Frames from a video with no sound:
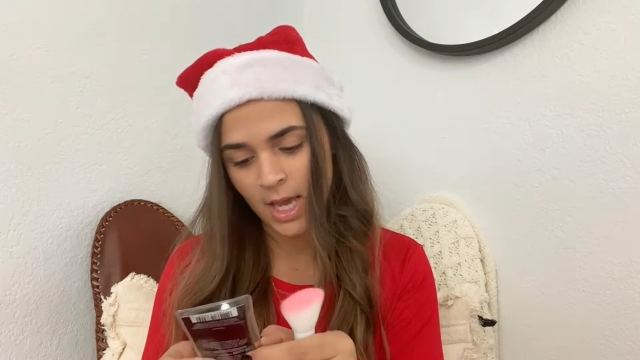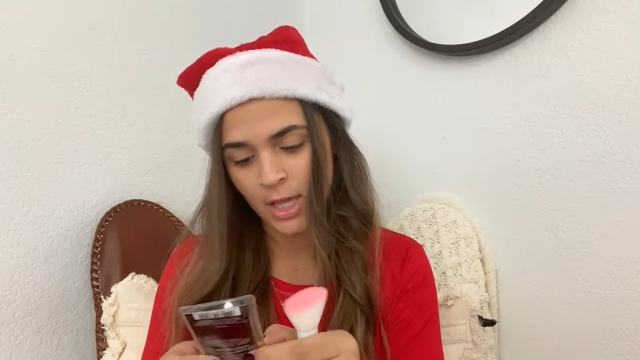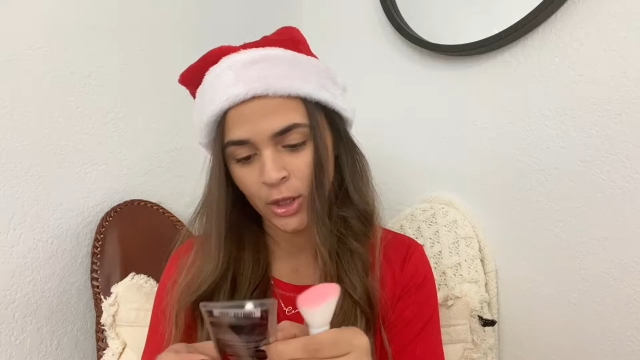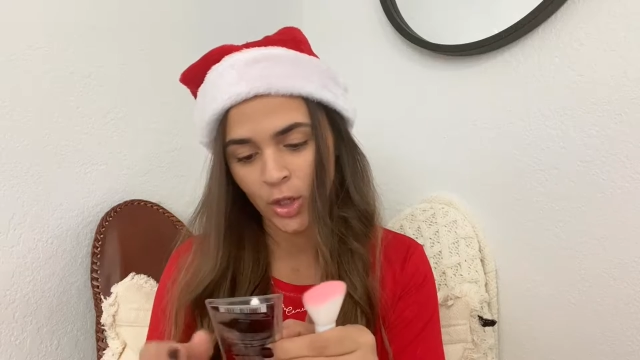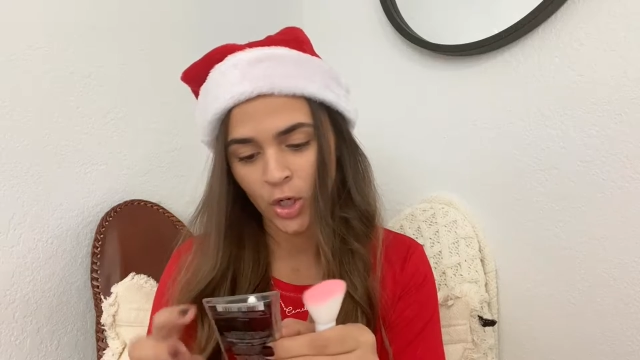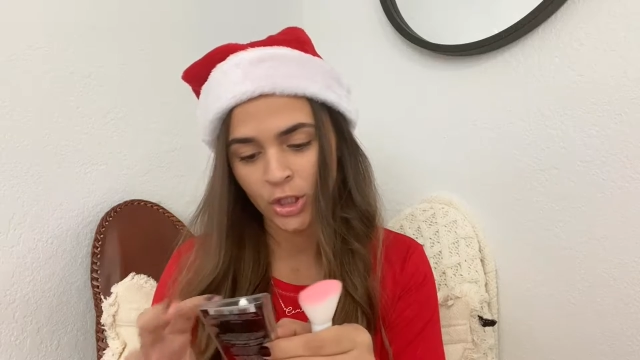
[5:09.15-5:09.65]
A
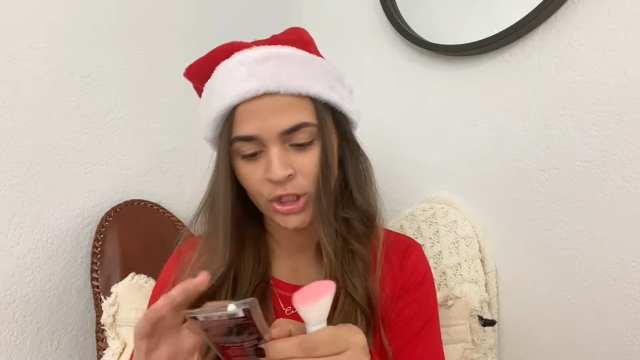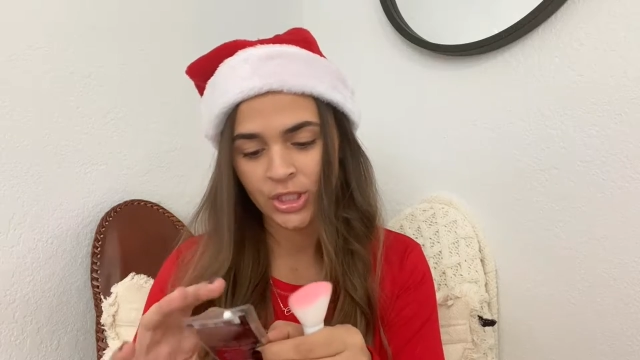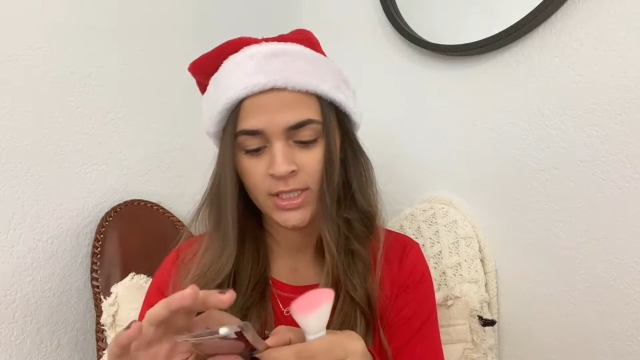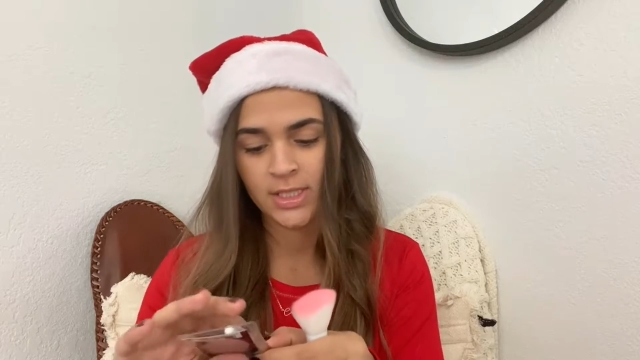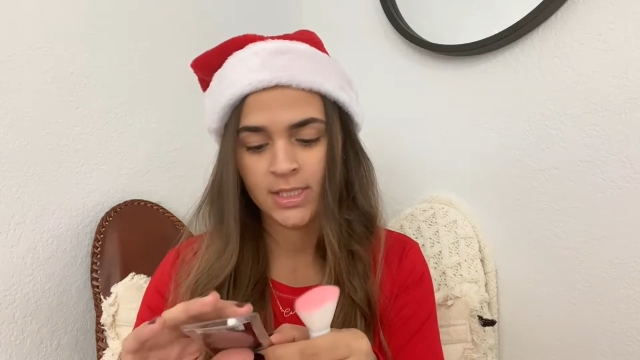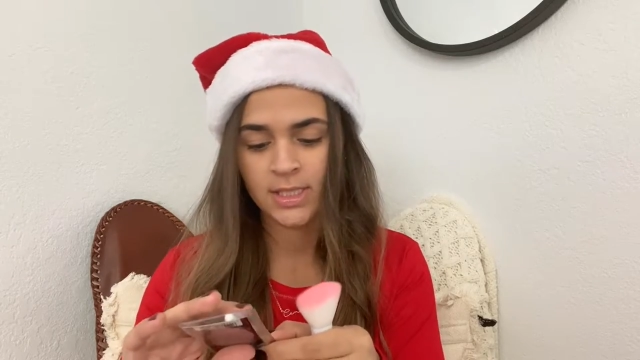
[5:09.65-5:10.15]
large
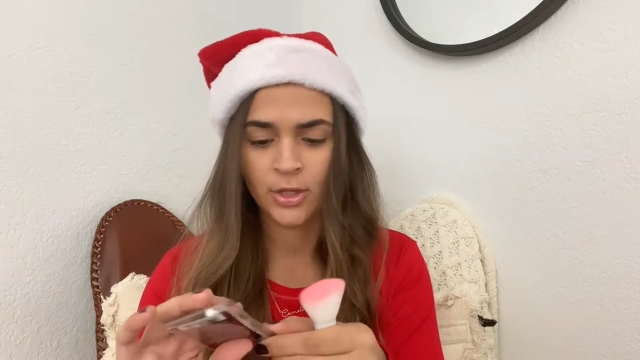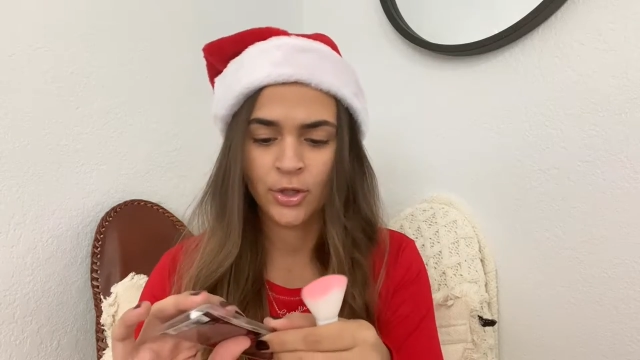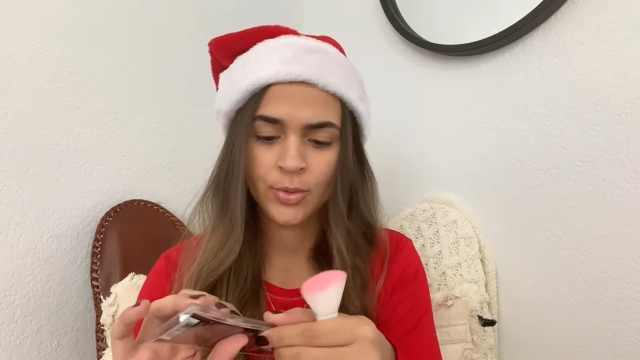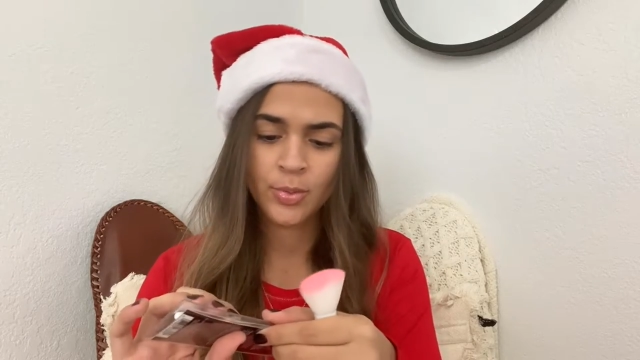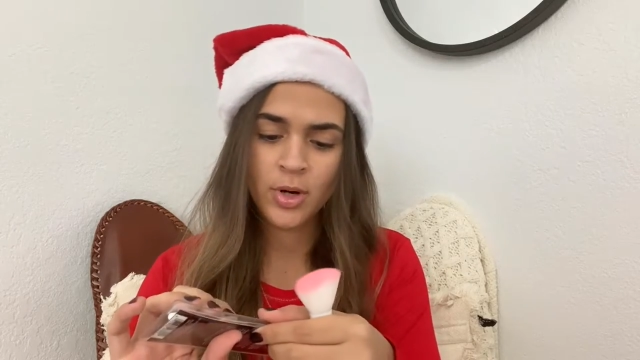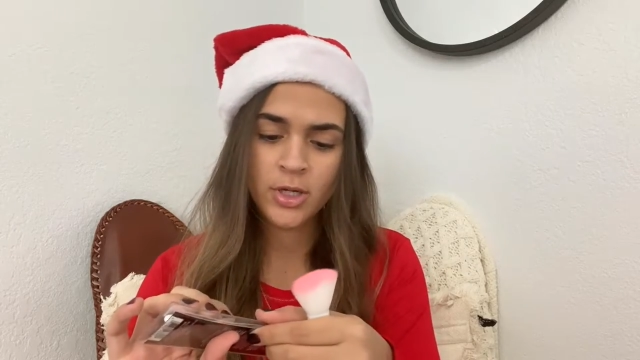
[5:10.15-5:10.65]

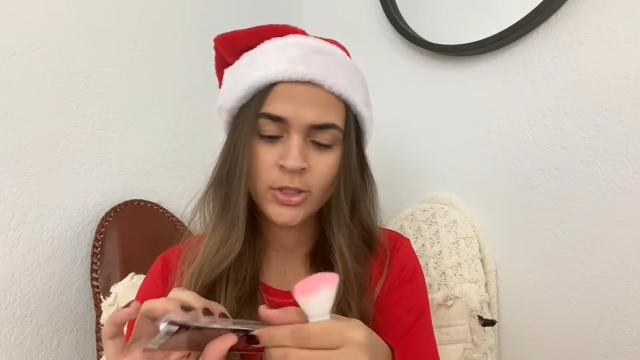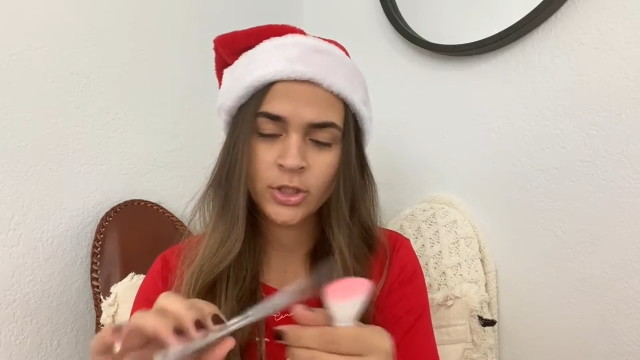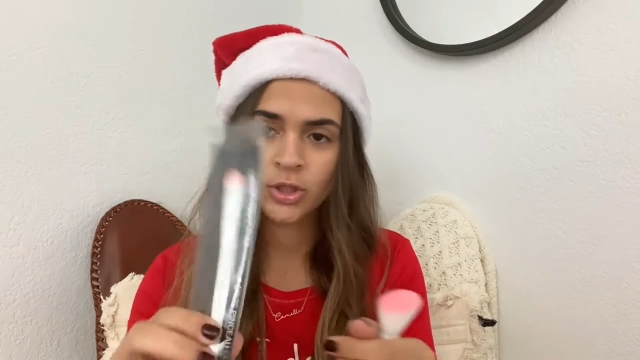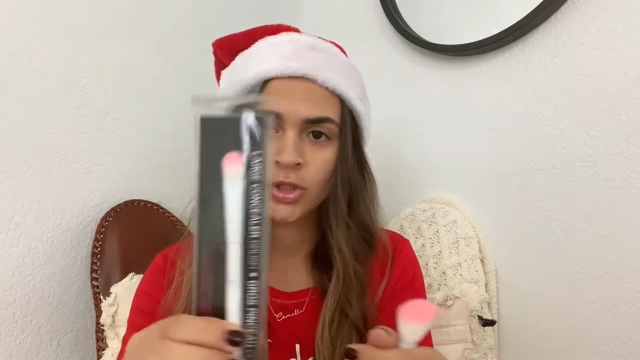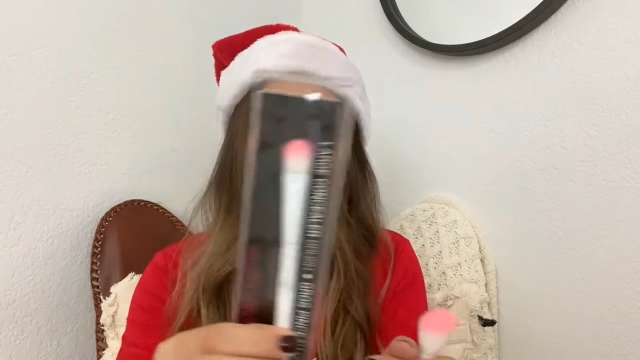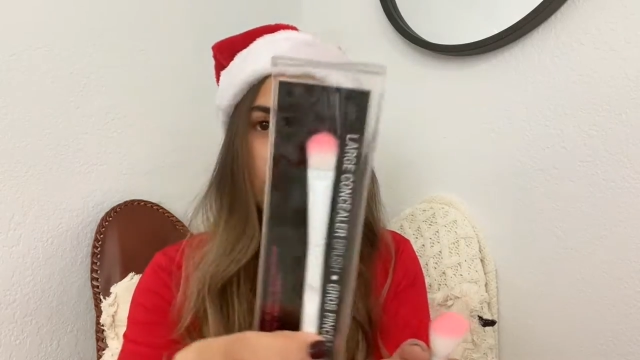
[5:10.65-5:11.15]
concealer
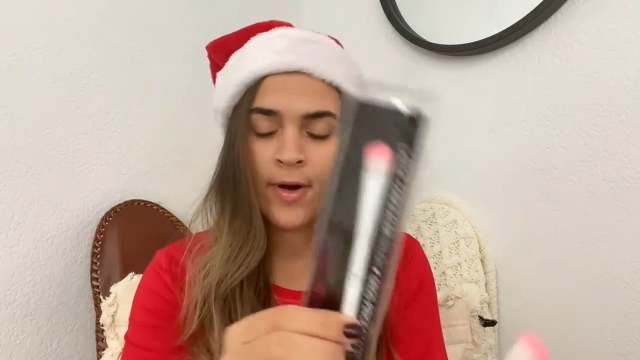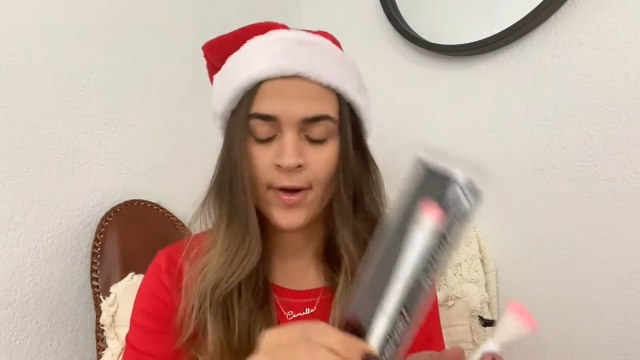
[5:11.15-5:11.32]
brush.